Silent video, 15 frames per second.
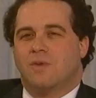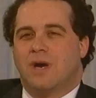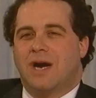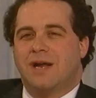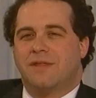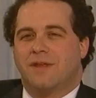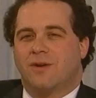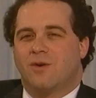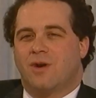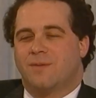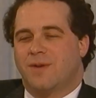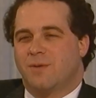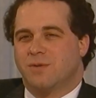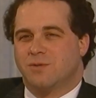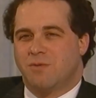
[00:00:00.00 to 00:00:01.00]
I think
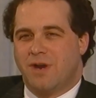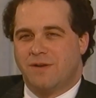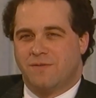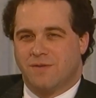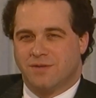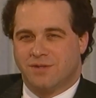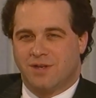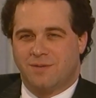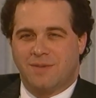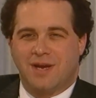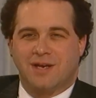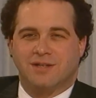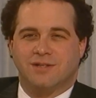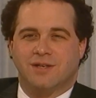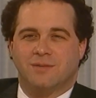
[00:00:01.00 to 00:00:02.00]
Albany was ready for a city
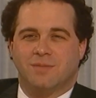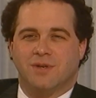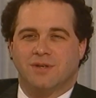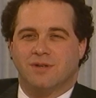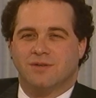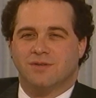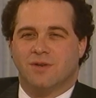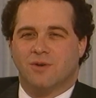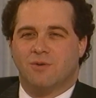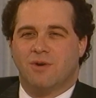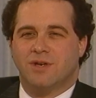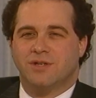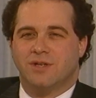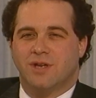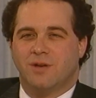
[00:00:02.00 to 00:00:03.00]
magazine, but there's no
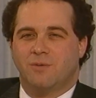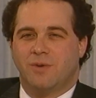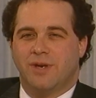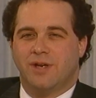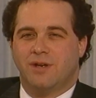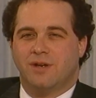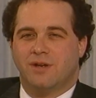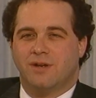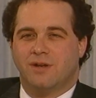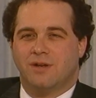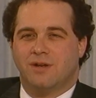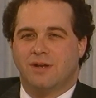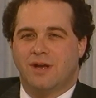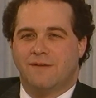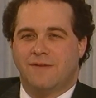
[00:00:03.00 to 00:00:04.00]
question that we
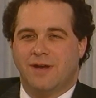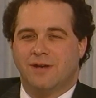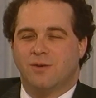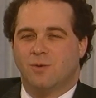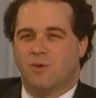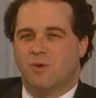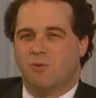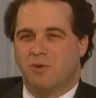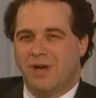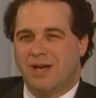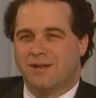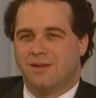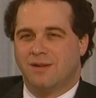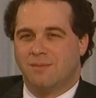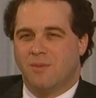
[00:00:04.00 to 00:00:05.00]
have had to
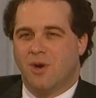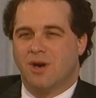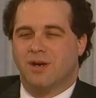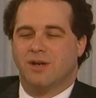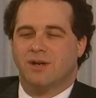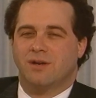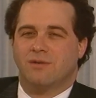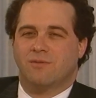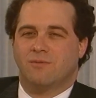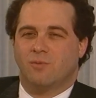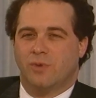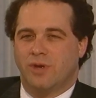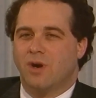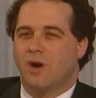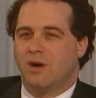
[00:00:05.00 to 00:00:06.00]
create the market.
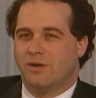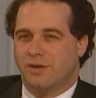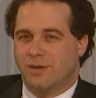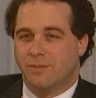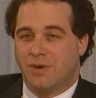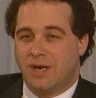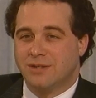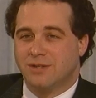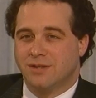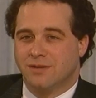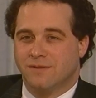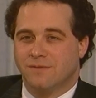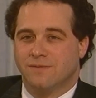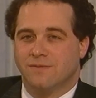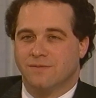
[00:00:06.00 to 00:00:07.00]
We are in the process
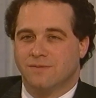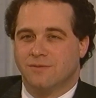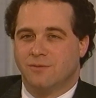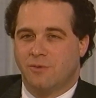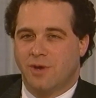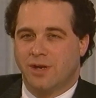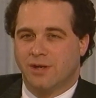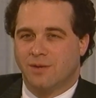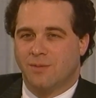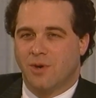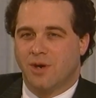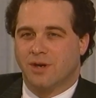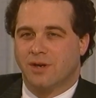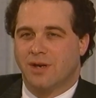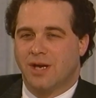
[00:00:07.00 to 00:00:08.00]
of creating the
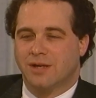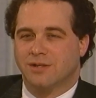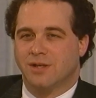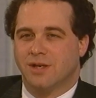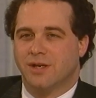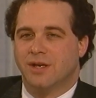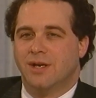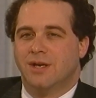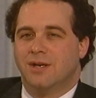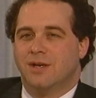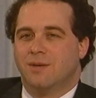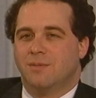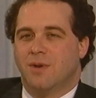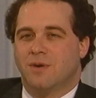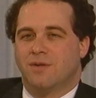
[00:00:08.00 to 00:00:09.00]
market, actually,
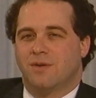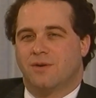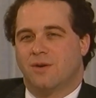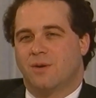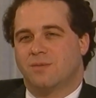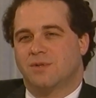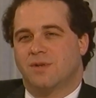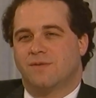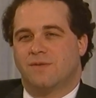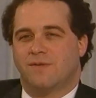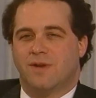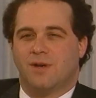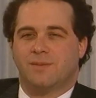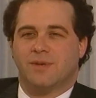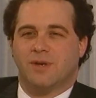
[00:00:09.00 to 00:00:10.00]
both in terms of
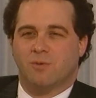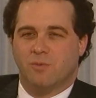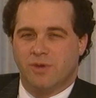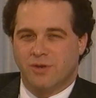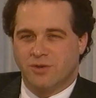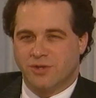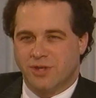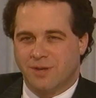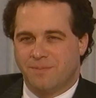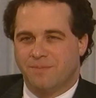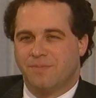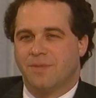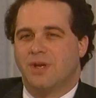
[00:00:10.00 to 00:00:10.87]
developing a readership